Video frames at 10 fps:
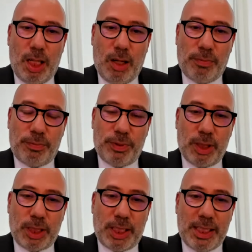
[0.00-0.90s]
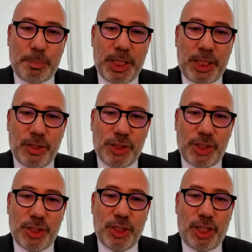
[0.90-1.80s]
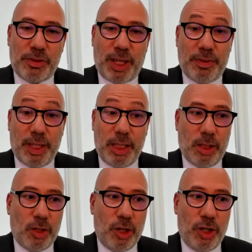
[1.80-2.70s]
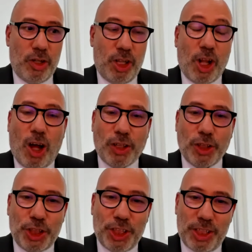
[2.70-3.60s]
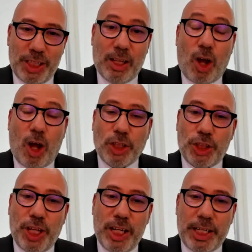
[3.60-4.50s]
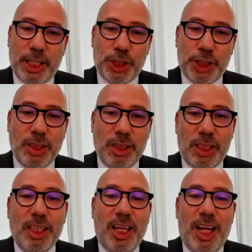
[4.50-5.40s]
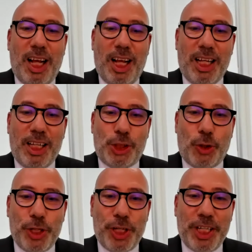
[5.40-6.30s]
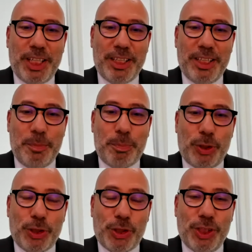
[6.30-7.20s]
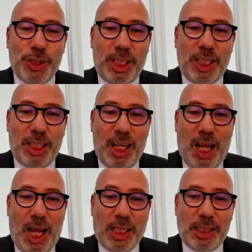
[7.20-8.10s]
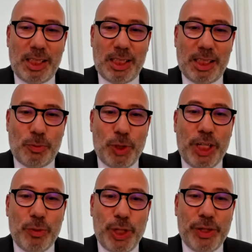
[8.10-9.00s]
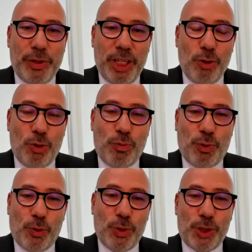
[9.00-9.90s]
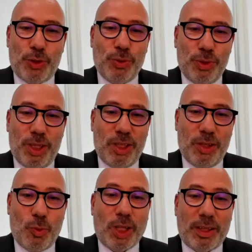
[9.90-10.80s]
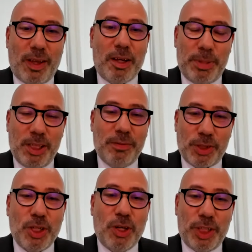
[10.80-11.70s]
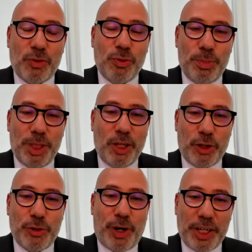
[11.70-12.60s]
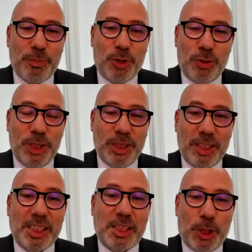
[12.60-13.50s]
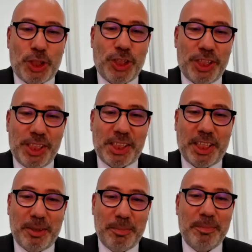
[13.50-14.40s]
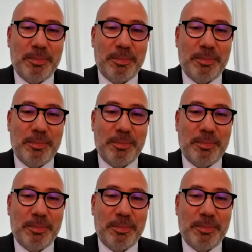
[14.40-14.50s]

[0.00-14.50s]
of key speakers attending, large large delegation joining in person. And uh, we, we really look forward to uh, what I believe is going to be a great moment, especially this year.